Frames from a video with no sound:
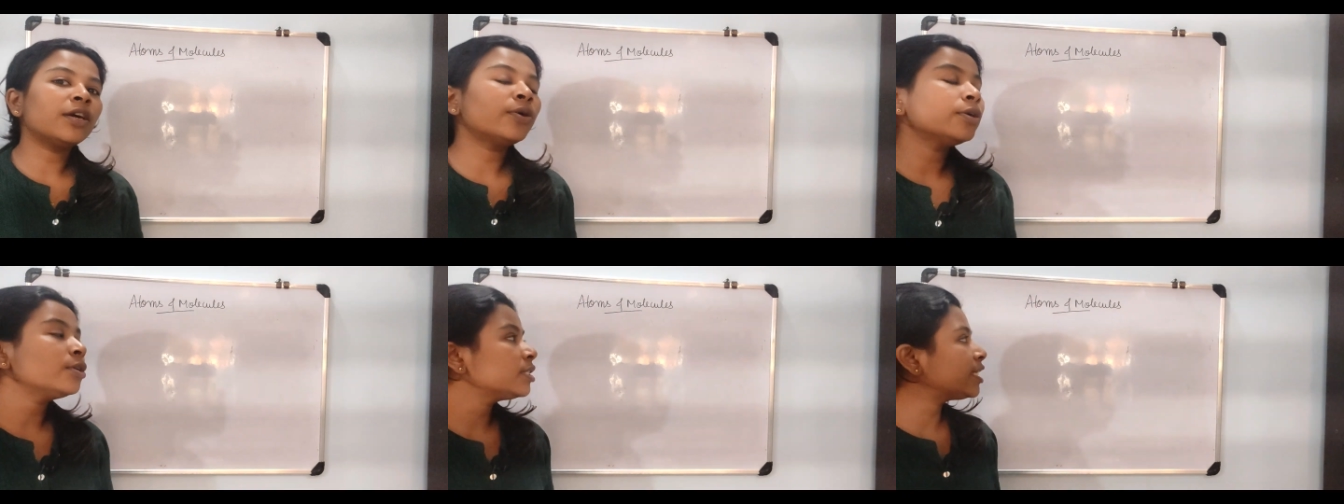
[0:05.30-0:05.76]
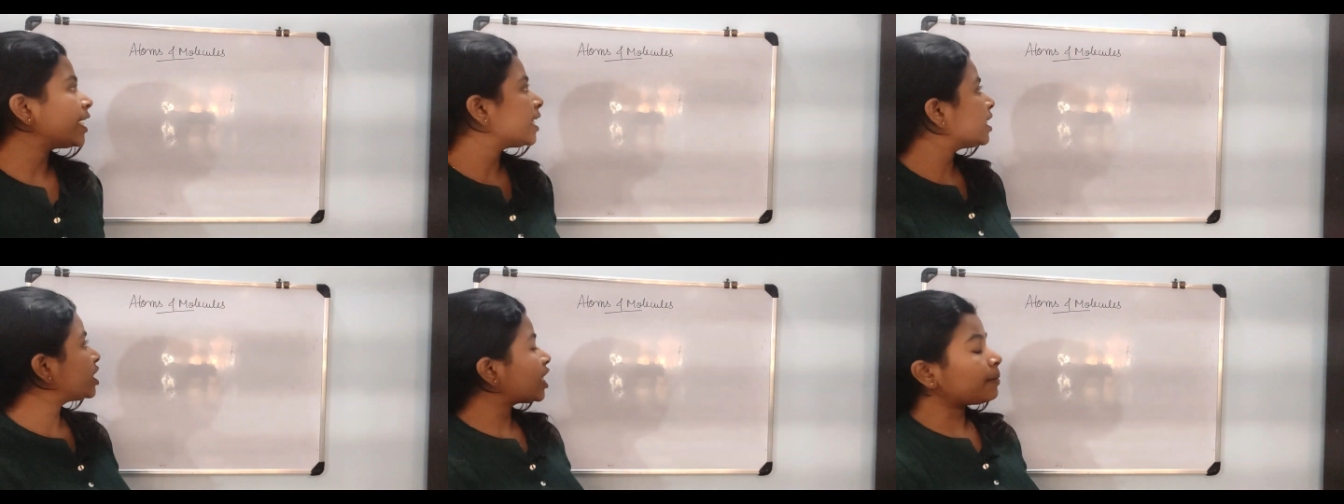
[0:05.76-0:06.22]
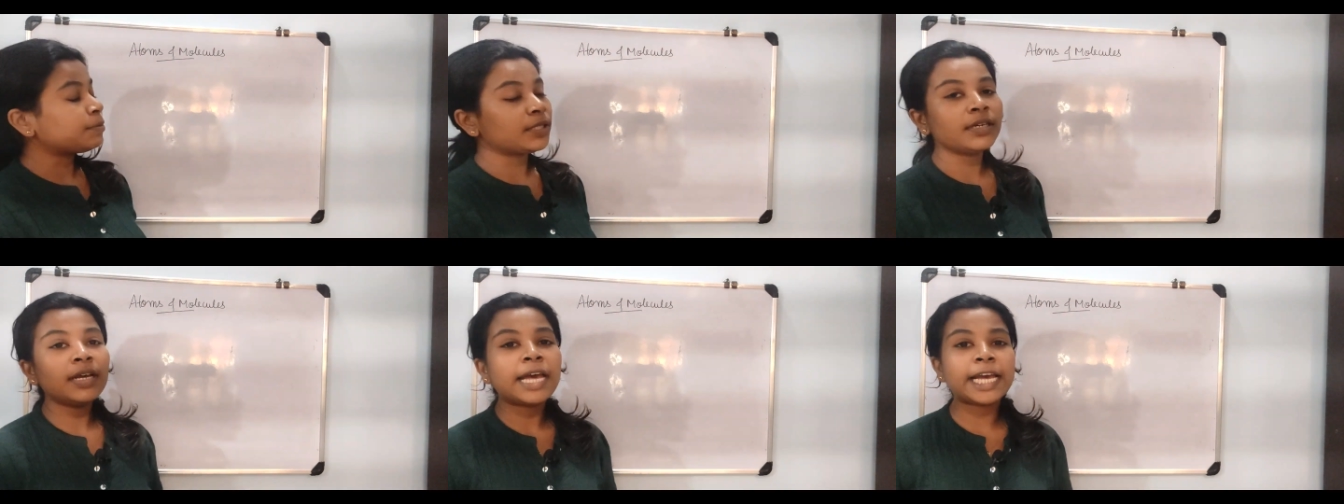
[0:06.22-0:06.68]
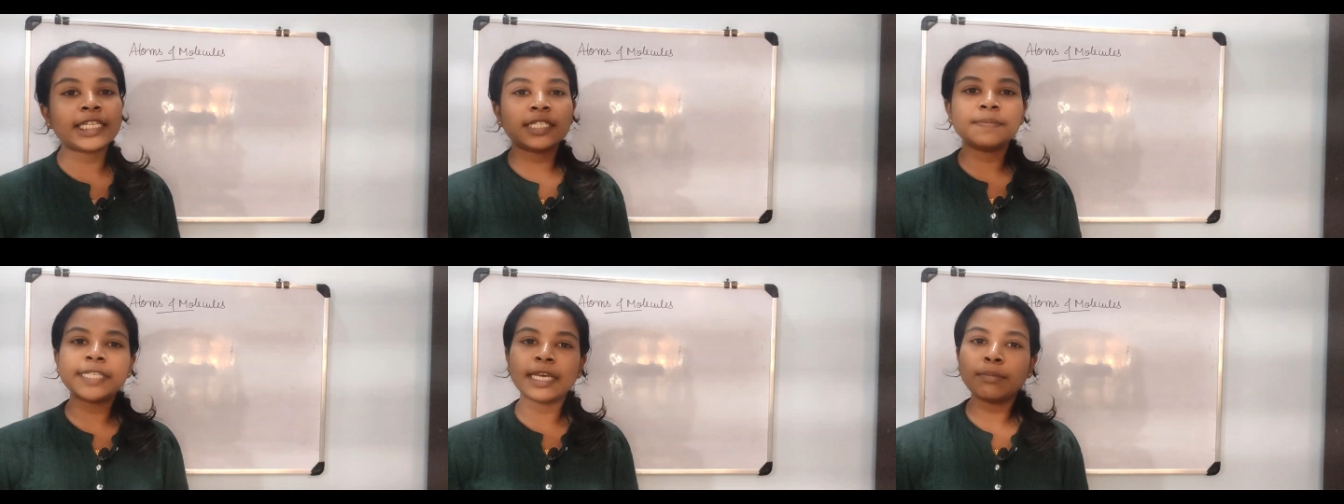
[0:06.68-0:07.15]
going to study the chapter
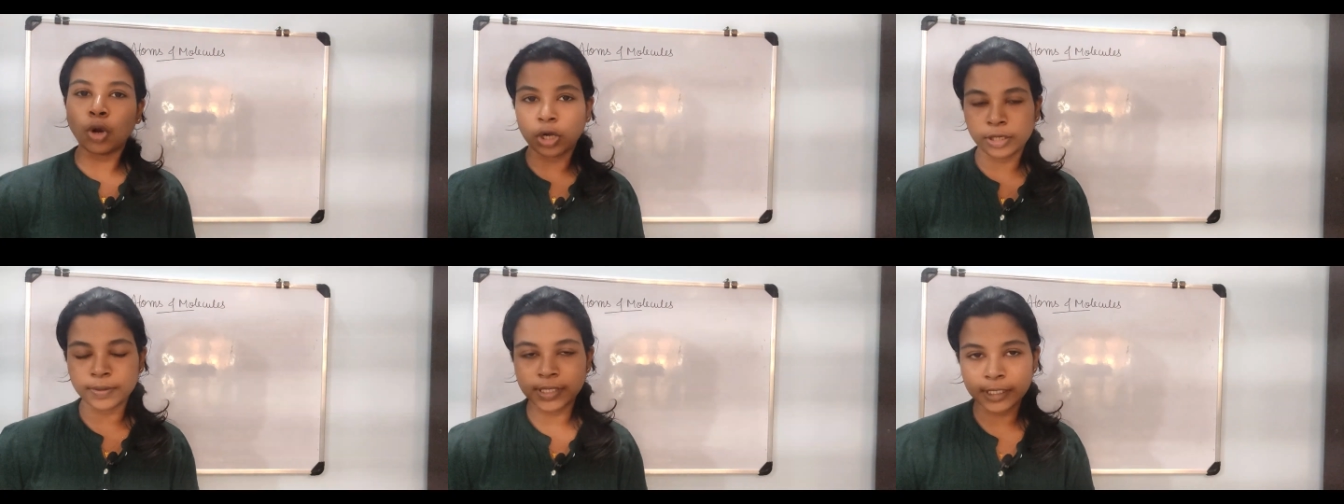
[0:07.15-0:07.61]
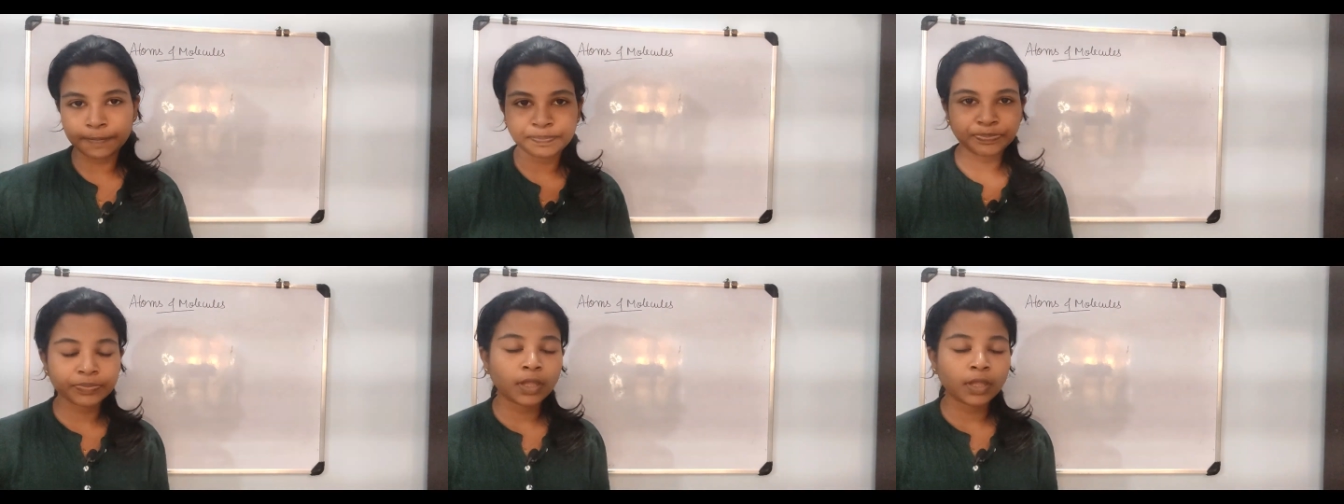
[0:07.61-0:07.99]
Atoms and Molecules.